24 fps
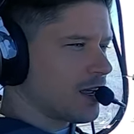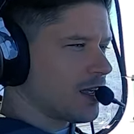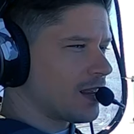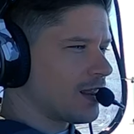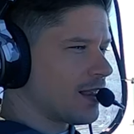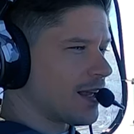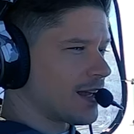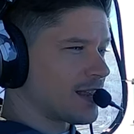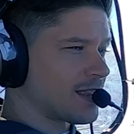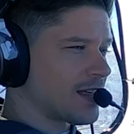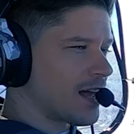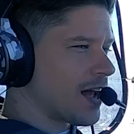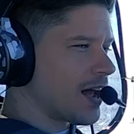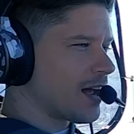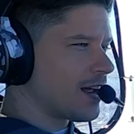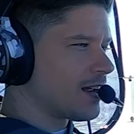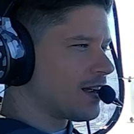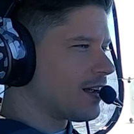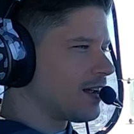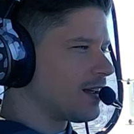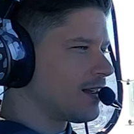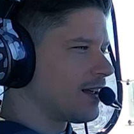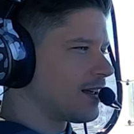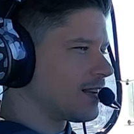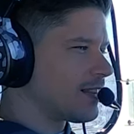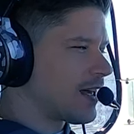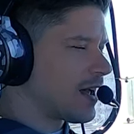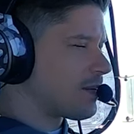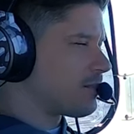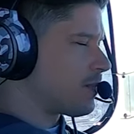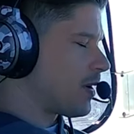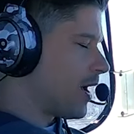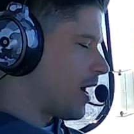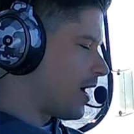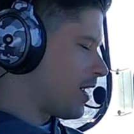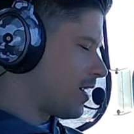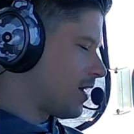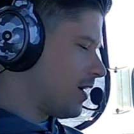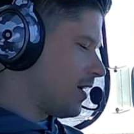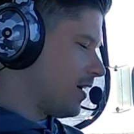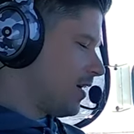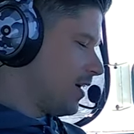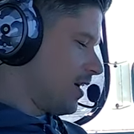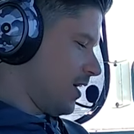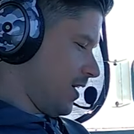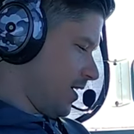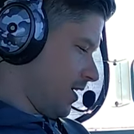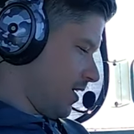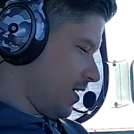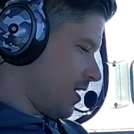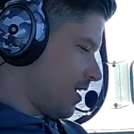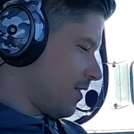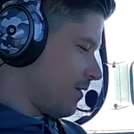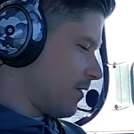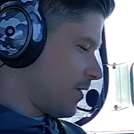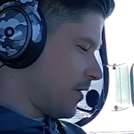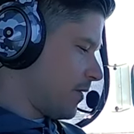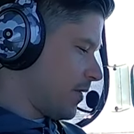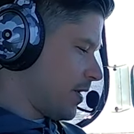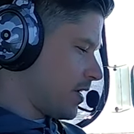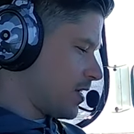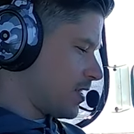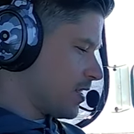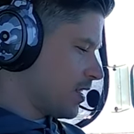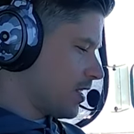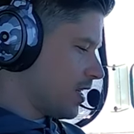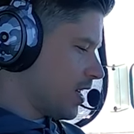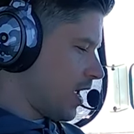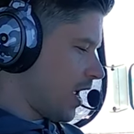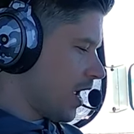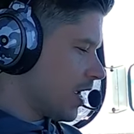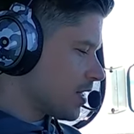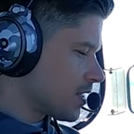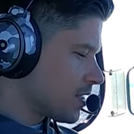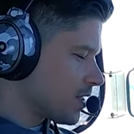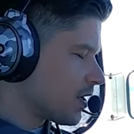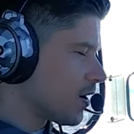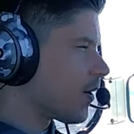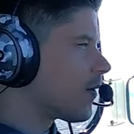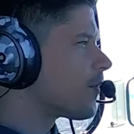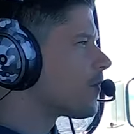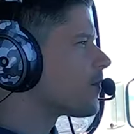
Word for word: like that, like that bad, uh, for the rest of the day. So,